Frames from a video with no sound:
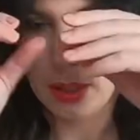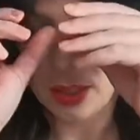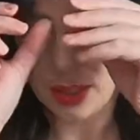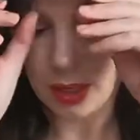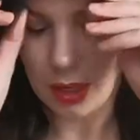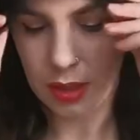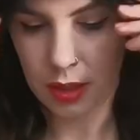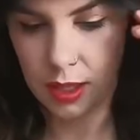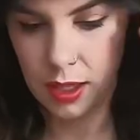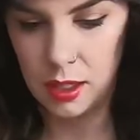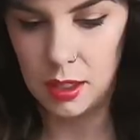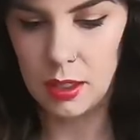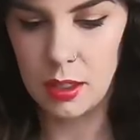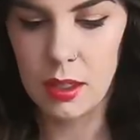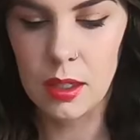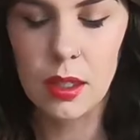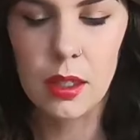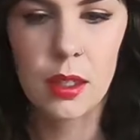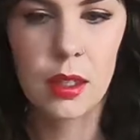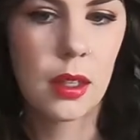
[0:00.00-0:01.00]
I
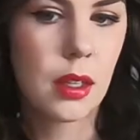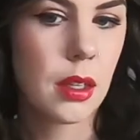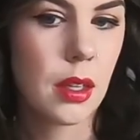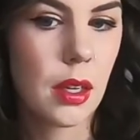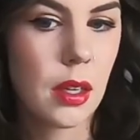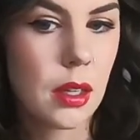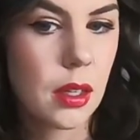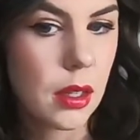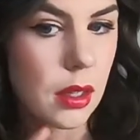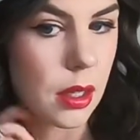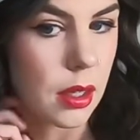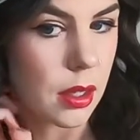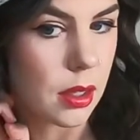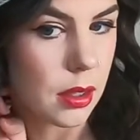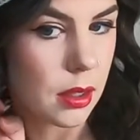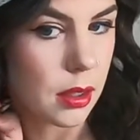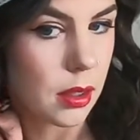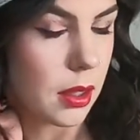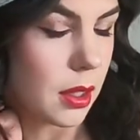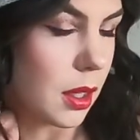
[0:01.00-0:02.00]
think
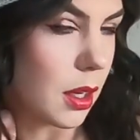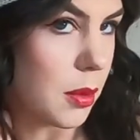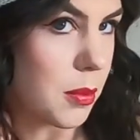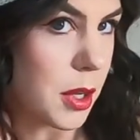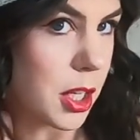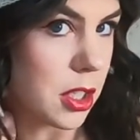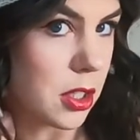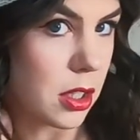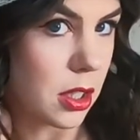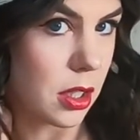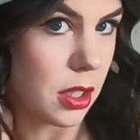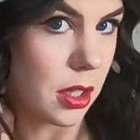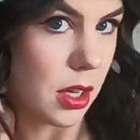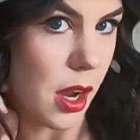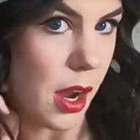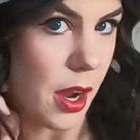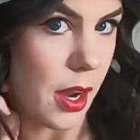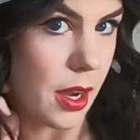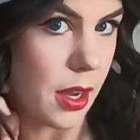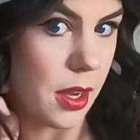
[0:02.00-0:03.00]
Like I mentioned,
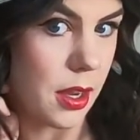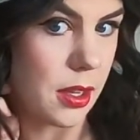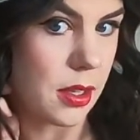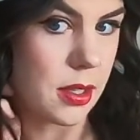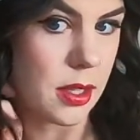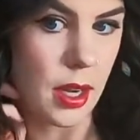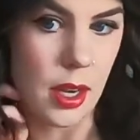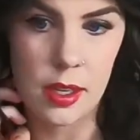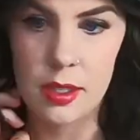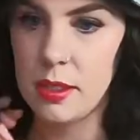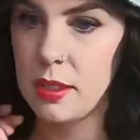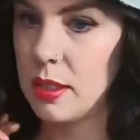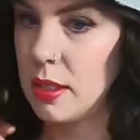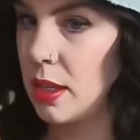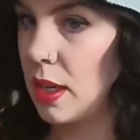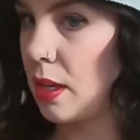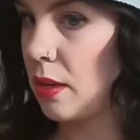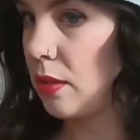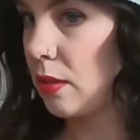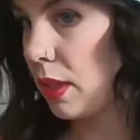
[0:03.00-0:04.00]
I sized
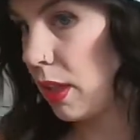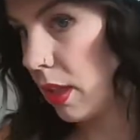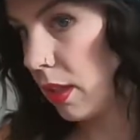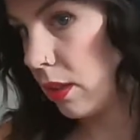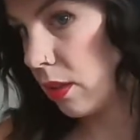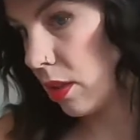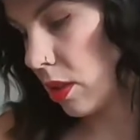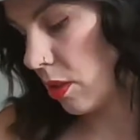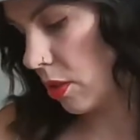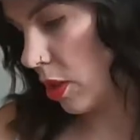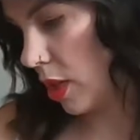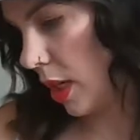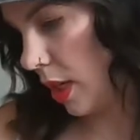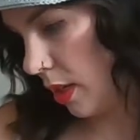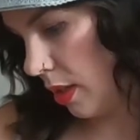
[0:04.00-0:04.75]
down in crochet